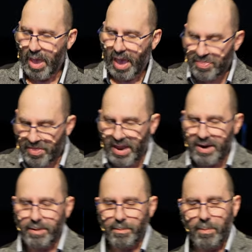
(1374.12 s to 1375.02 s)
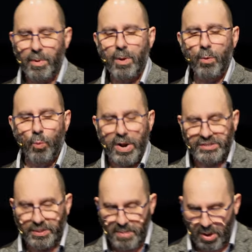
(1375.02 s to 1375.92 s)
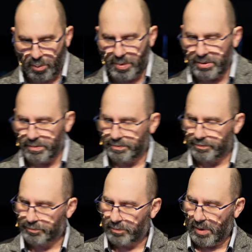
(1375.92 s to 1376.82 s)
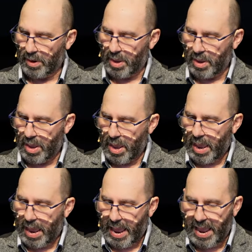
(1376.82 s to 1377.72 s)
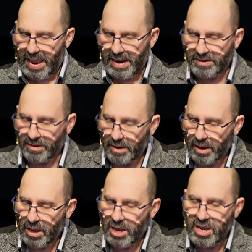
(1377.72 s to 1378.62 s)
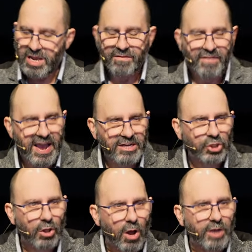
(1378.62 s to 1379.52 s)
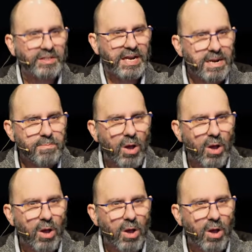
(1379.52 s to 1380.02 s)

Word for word: and then went to Melbourne, and he evangelised in